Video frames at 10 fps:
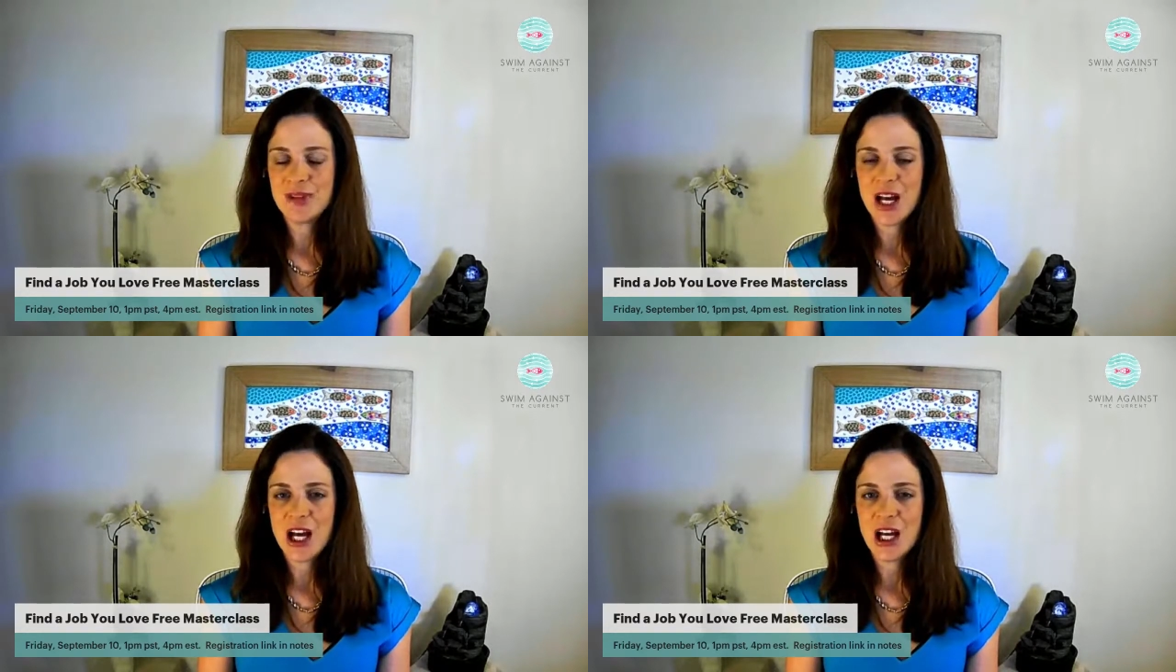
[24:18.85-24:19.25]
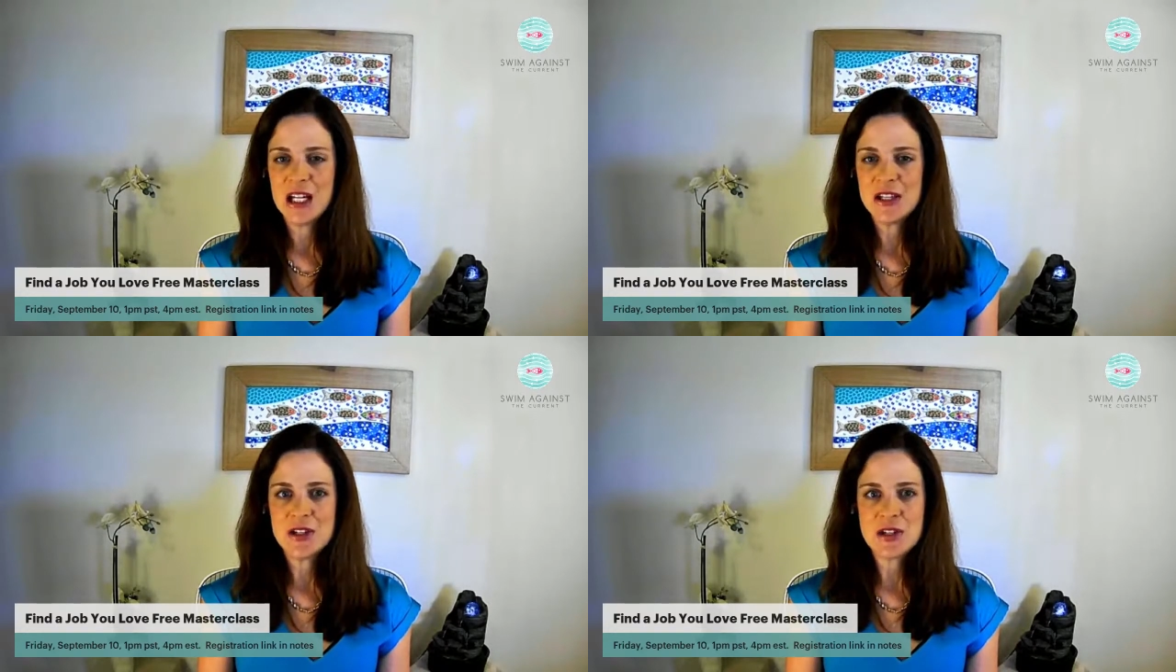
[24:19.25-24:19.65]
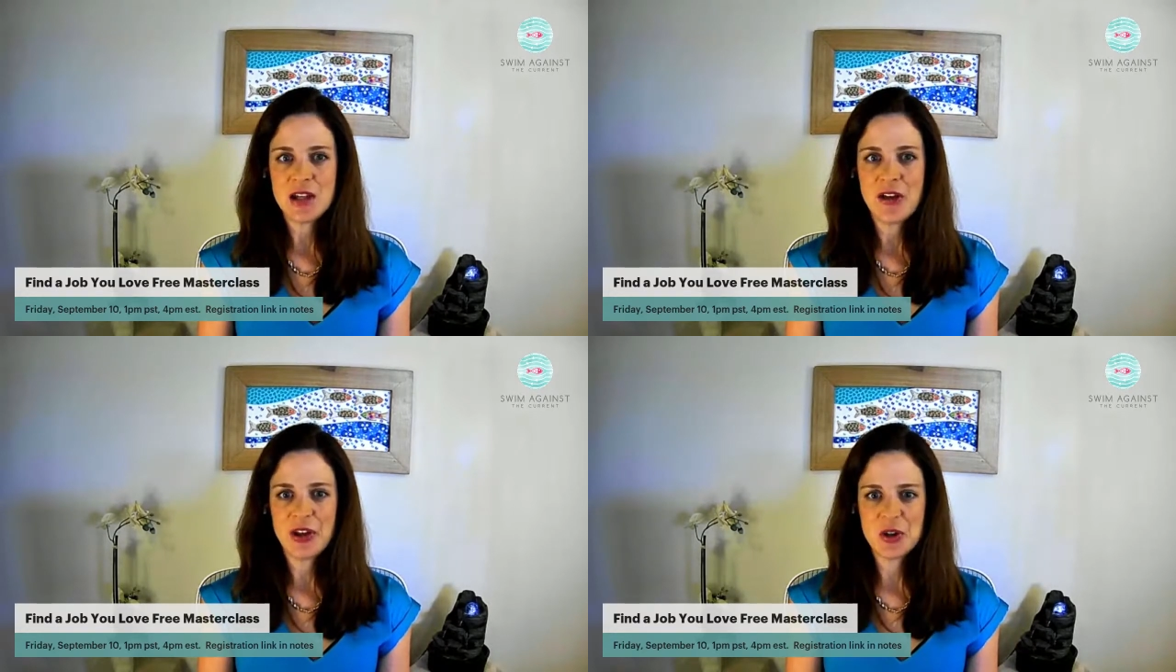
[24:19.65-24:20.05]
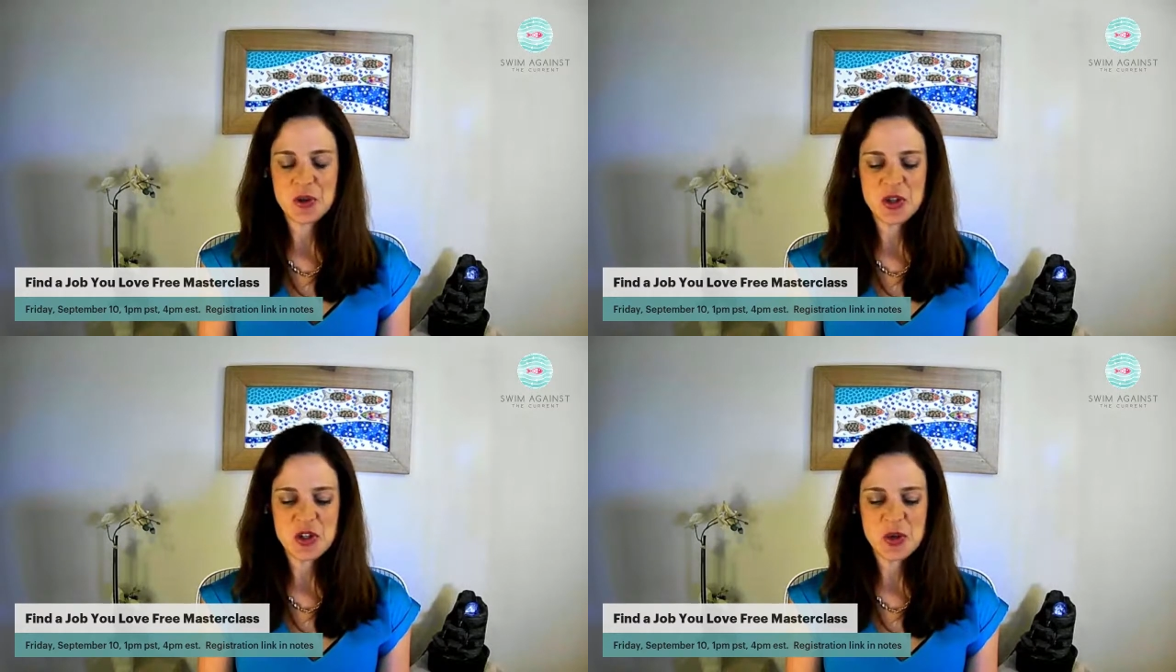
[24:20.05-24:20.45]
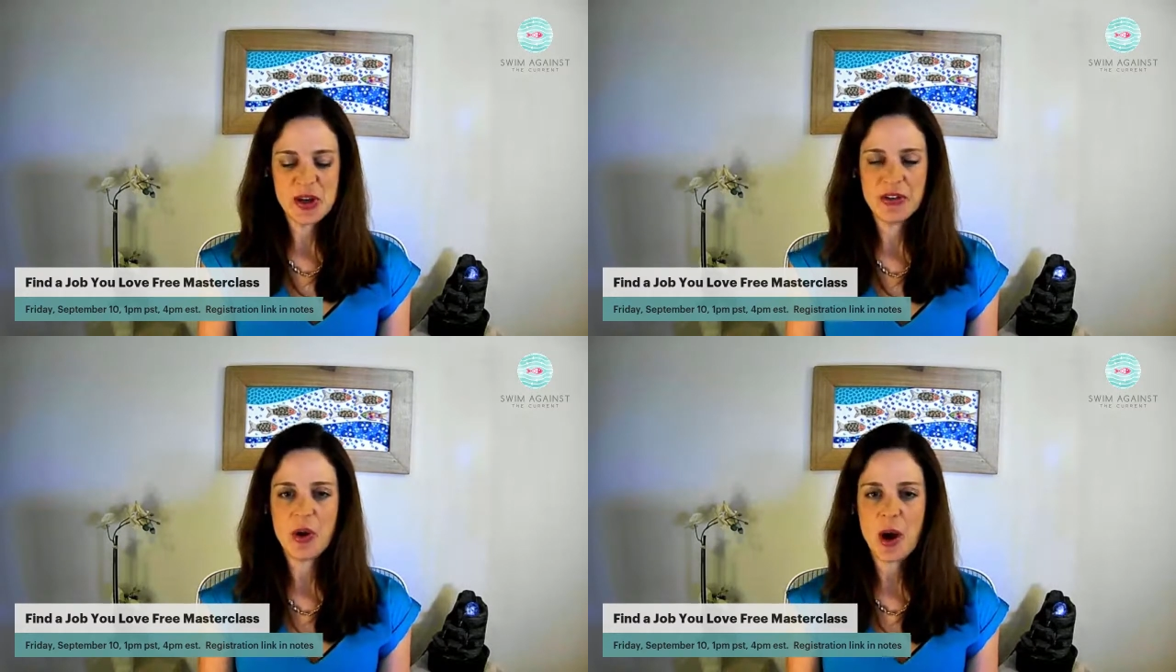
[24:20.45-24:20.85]
And there's a lot that goes into
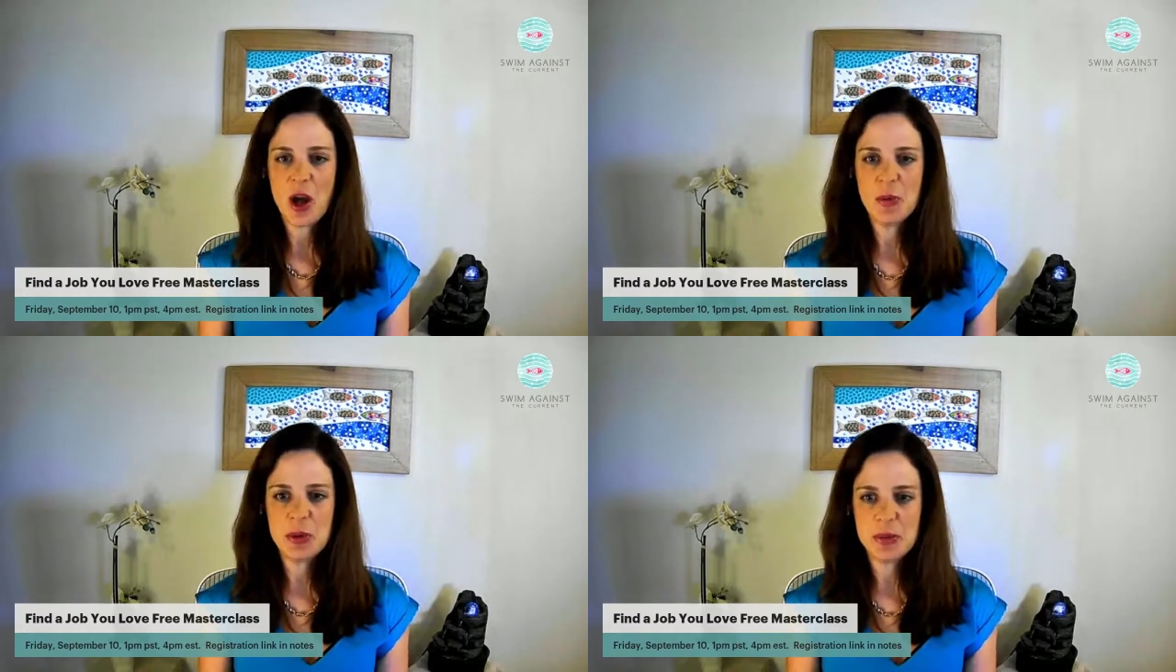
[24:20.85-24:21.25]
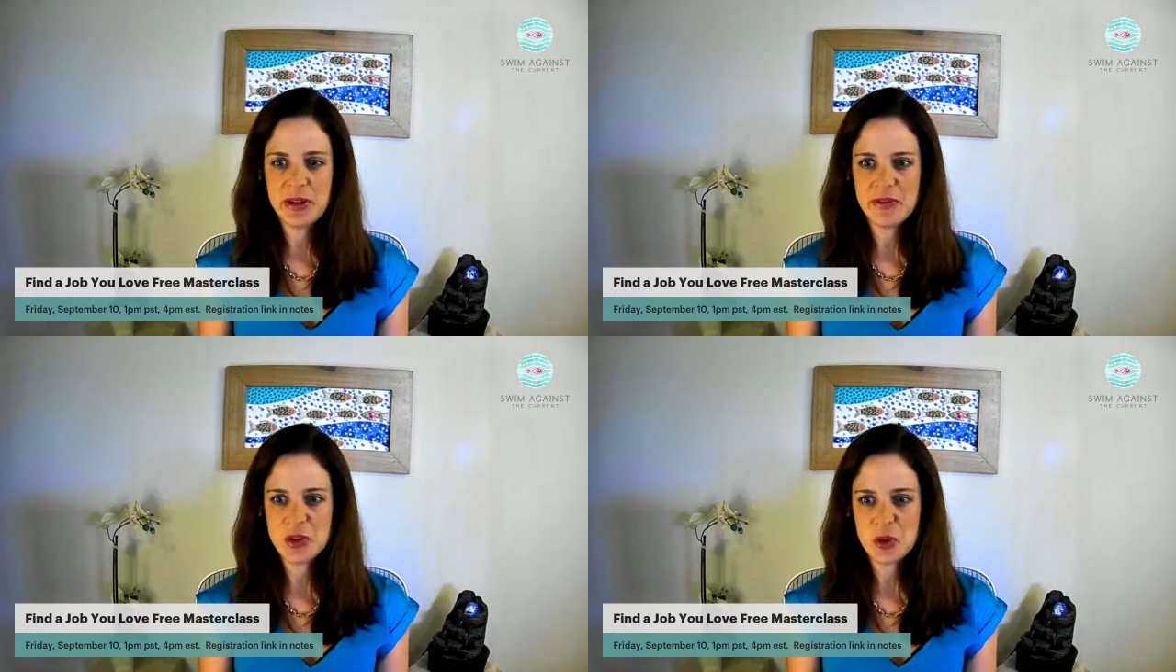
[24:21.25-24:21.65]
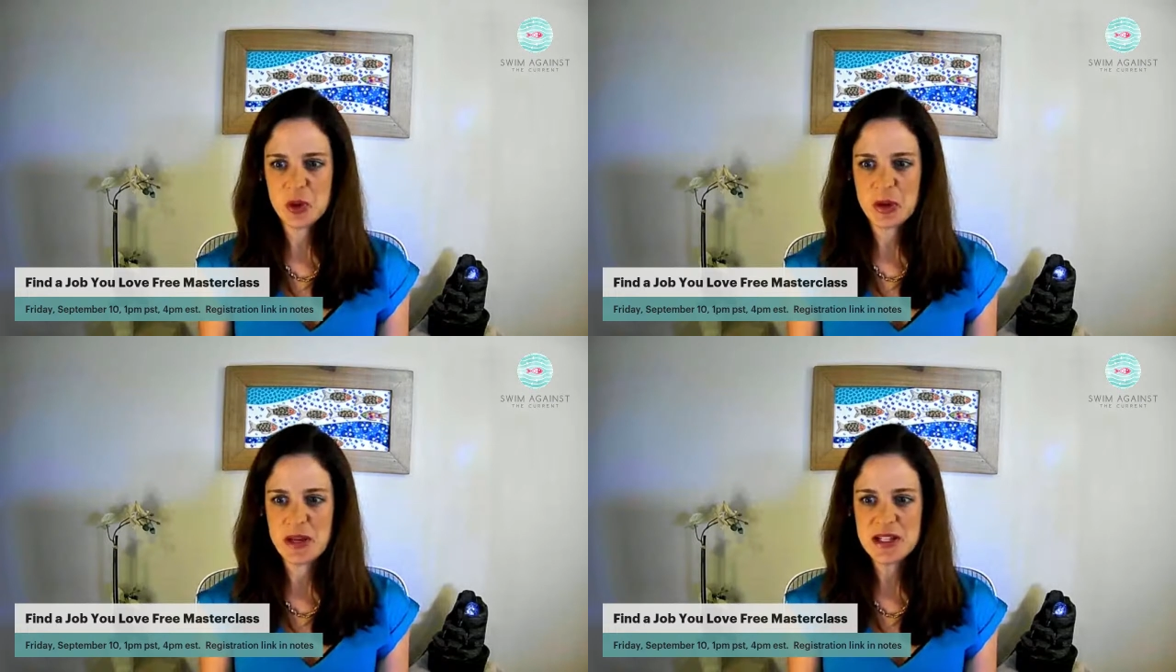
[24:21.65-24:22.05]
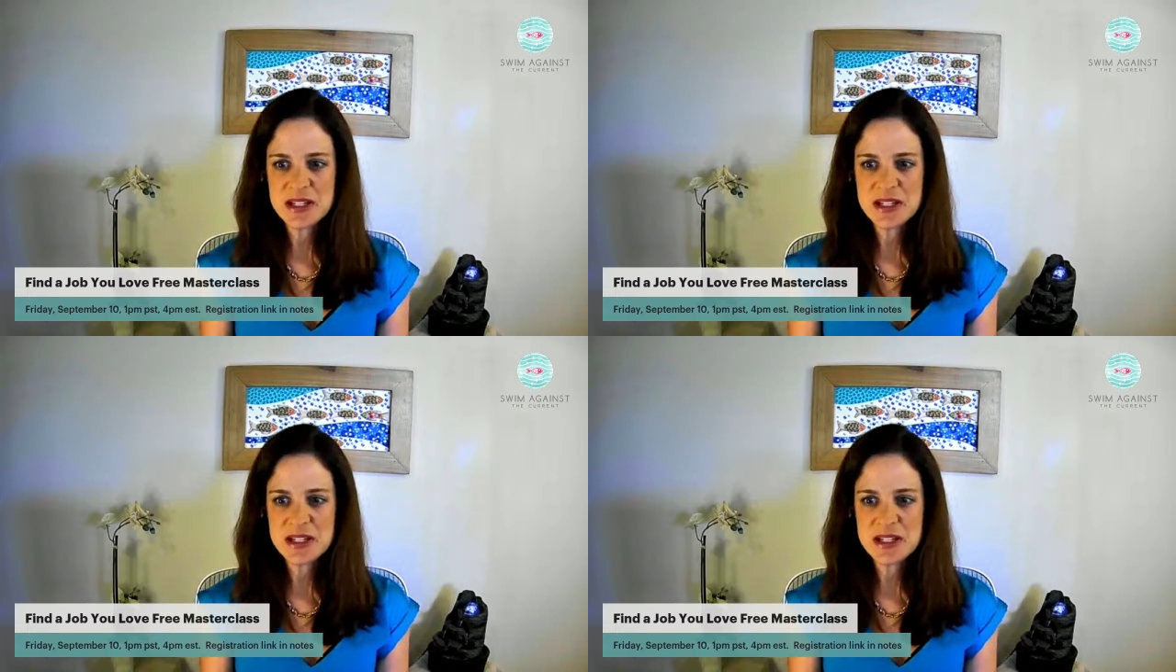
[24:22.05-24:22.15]
it. So I hope you'll be able to join me.